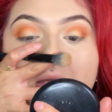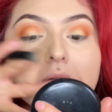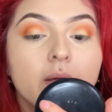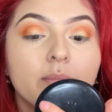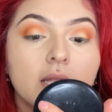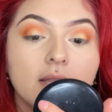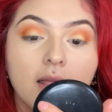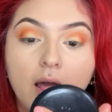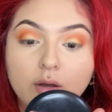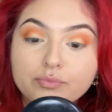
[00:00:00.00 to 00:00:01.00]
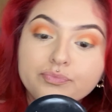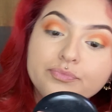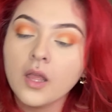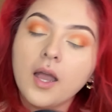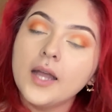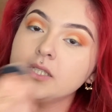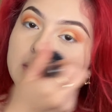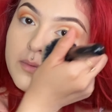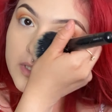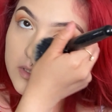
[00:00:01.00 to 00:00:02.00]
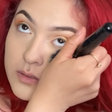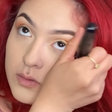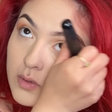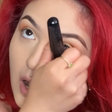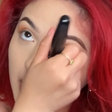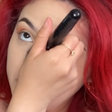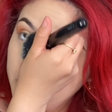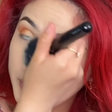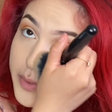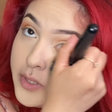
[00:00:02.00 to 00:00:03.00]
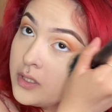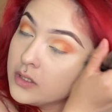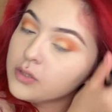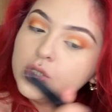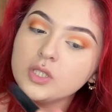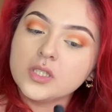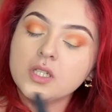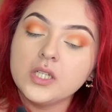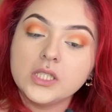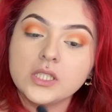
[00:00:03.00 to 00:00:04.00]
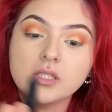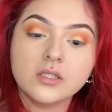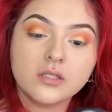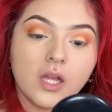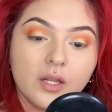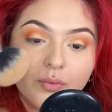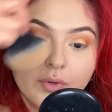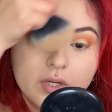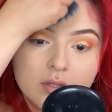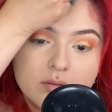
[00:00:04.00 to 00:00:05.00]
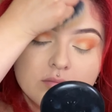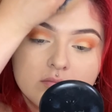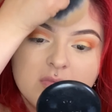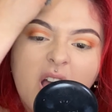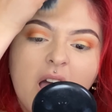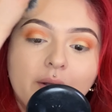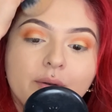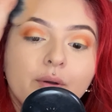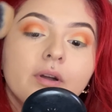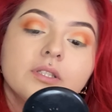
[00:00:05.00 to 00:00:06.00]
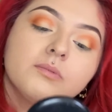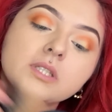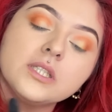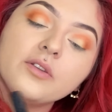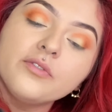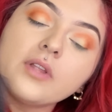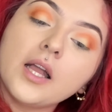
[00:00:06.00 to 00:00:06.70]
I blend that out. I didn't want to do contour just because I didn't want to, I don't know, sometimes I